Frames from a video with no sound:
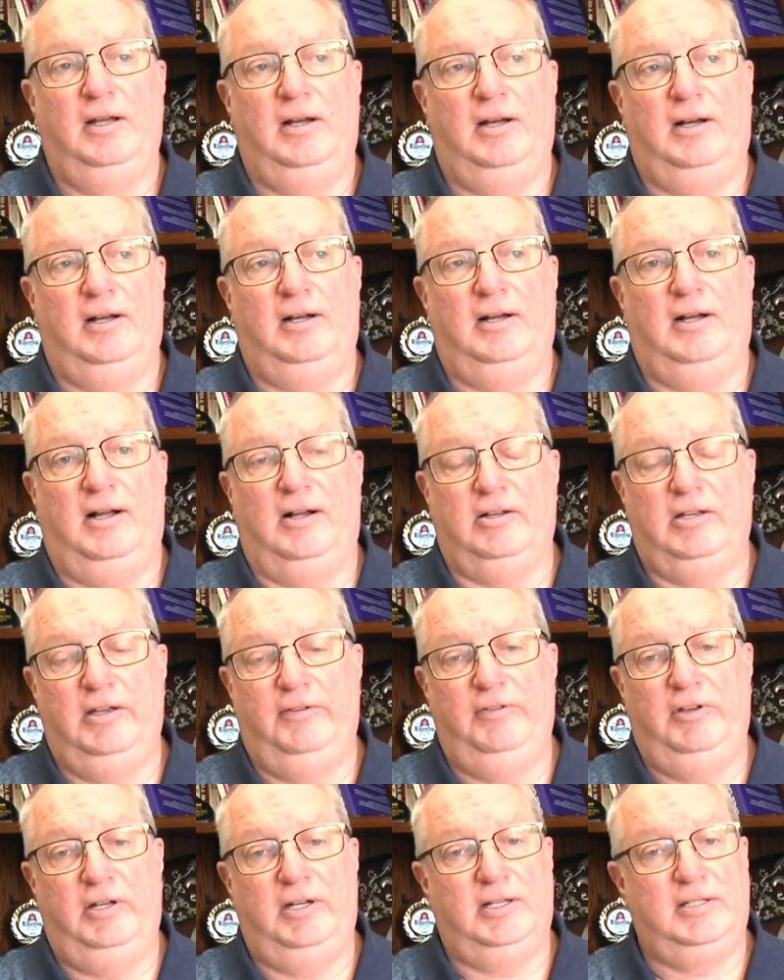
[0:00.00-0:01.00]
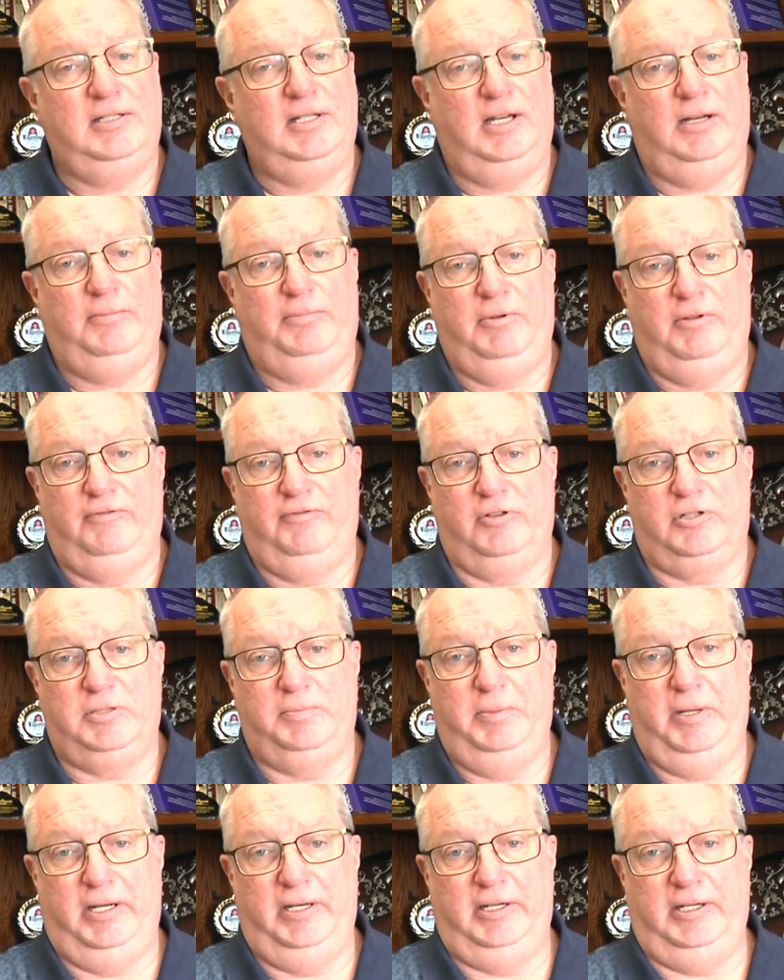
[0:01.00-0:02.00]
I'll give you an example for
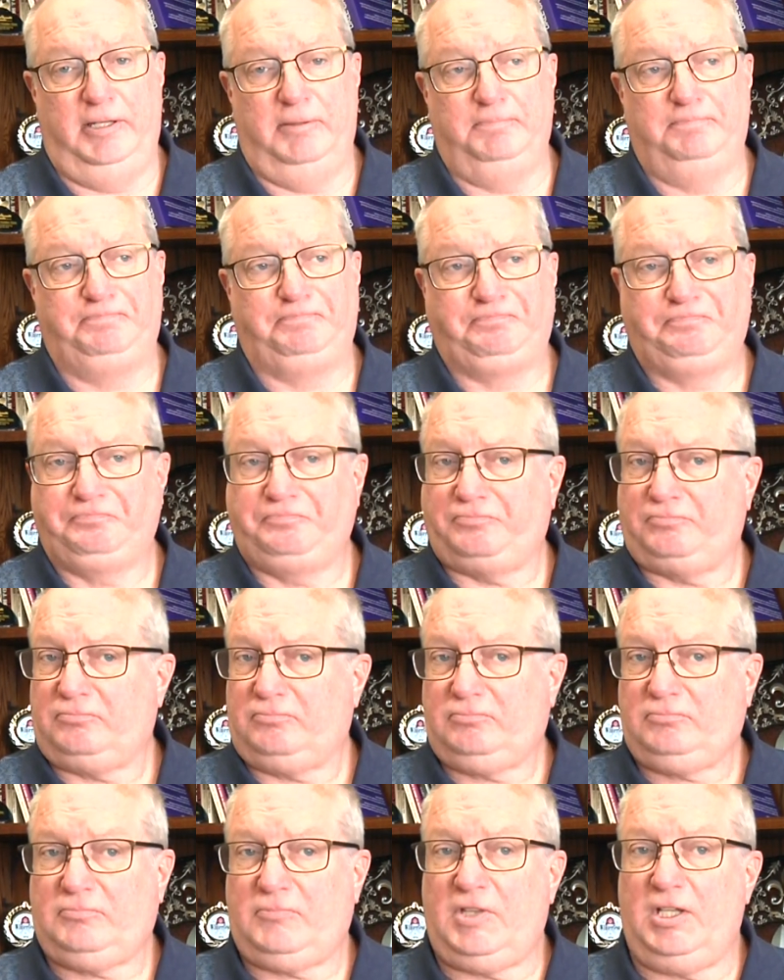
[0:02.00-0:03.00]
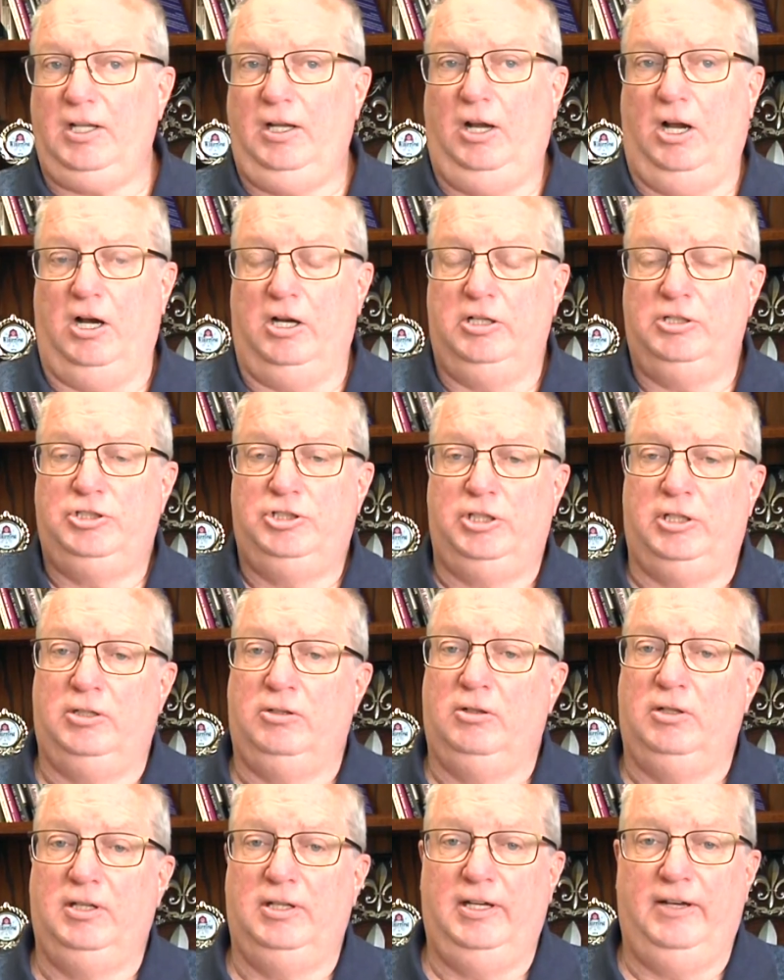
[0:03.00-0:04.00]
spending. Our
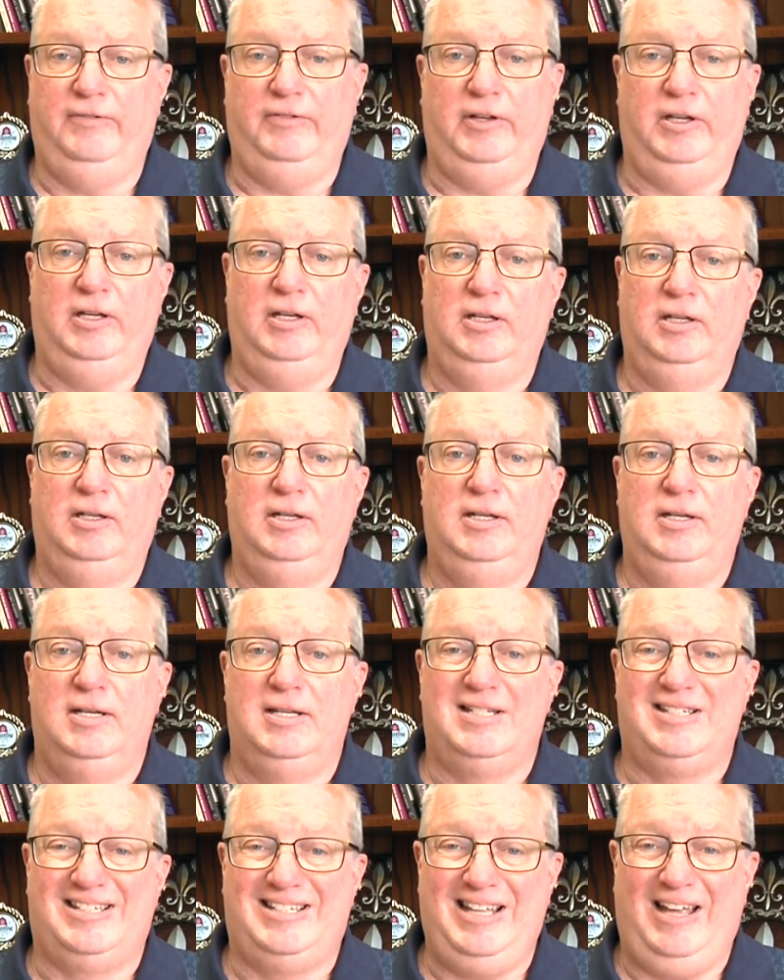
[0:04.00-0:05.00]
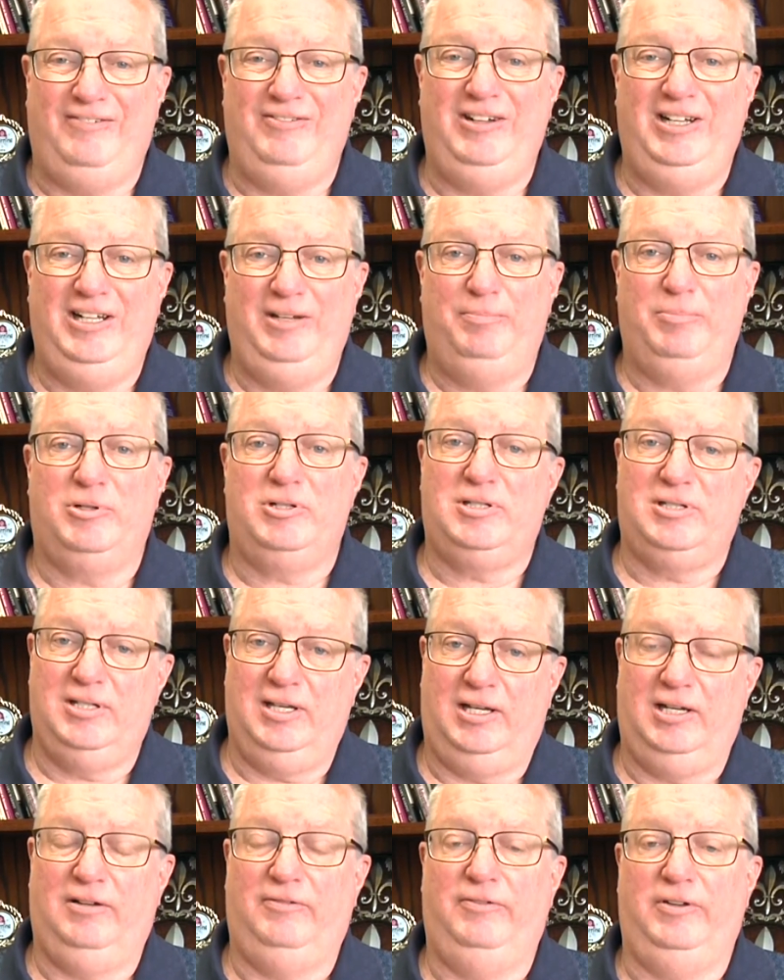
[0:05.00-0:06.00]
general levy,
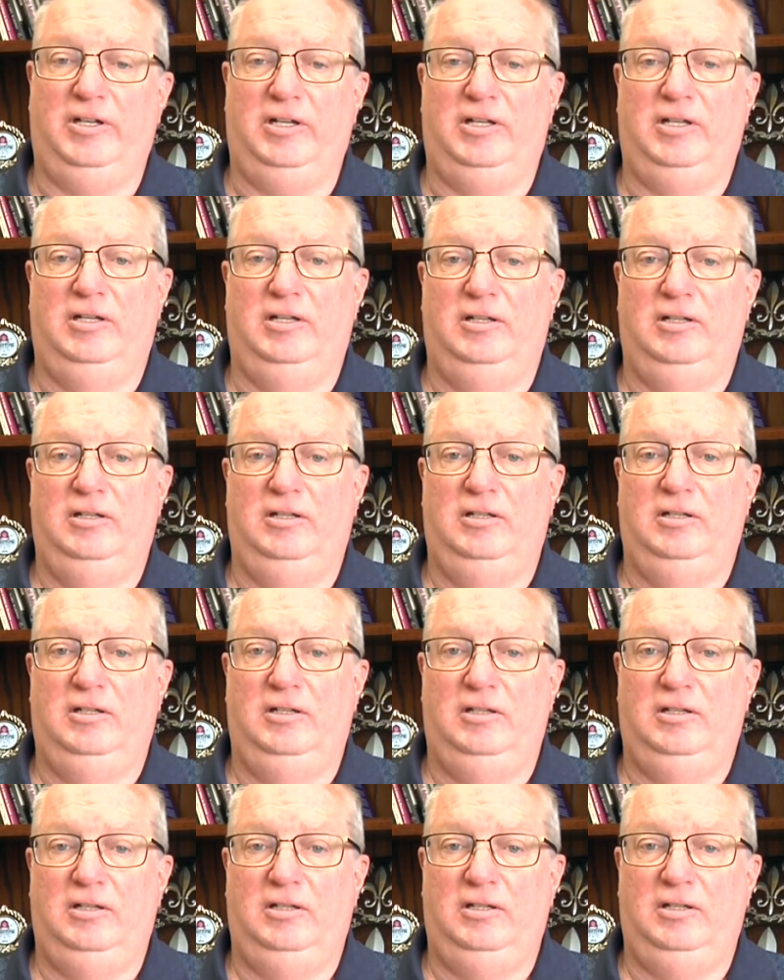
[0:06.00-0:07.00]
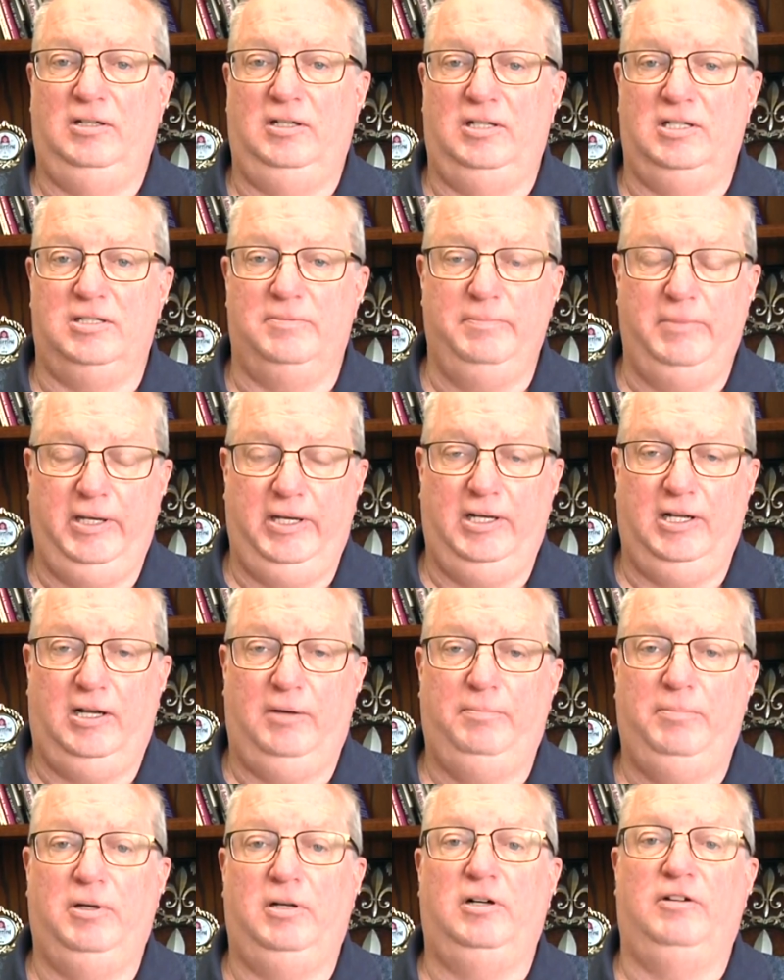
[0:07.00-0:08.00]
70% of it is made
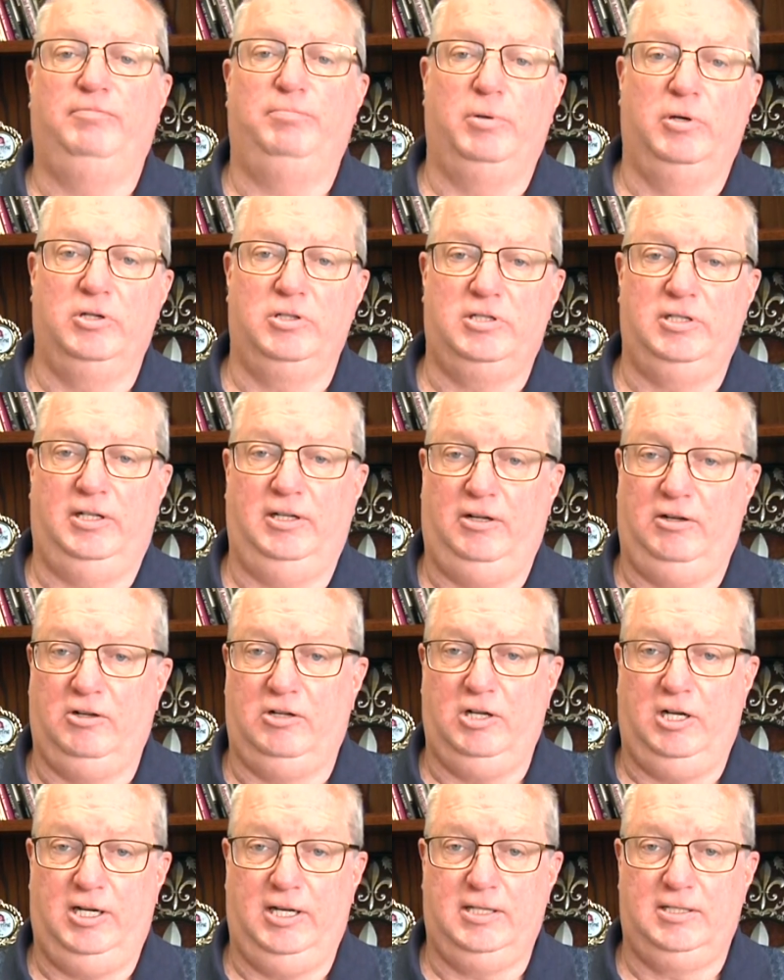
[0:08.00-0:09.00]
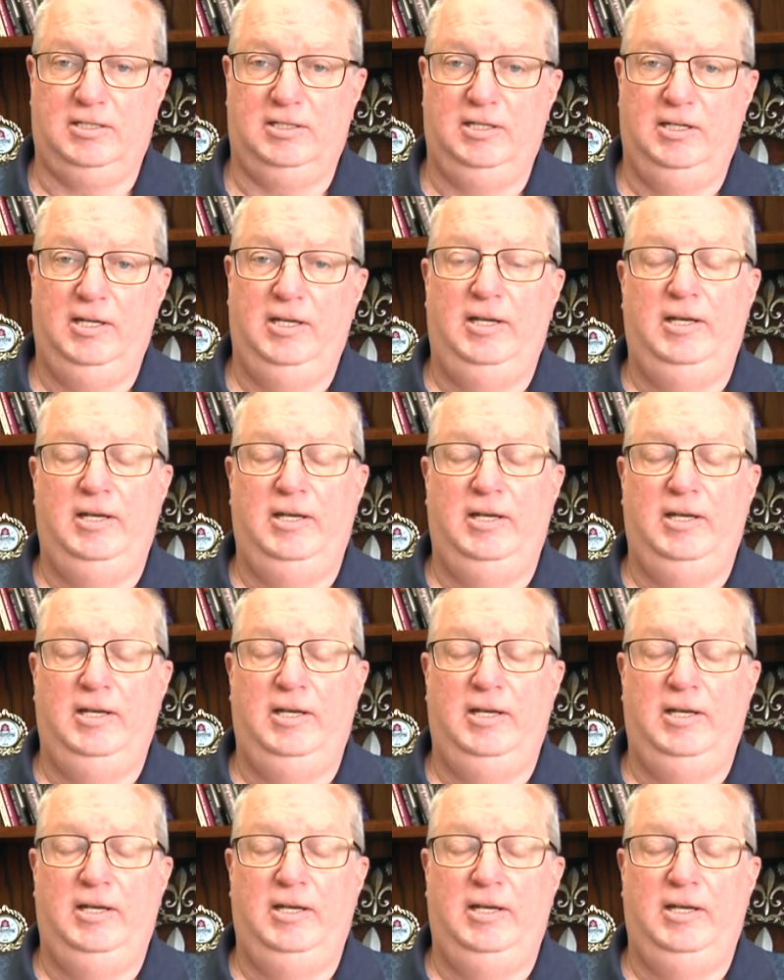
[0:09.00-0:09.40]
up of personnel costs,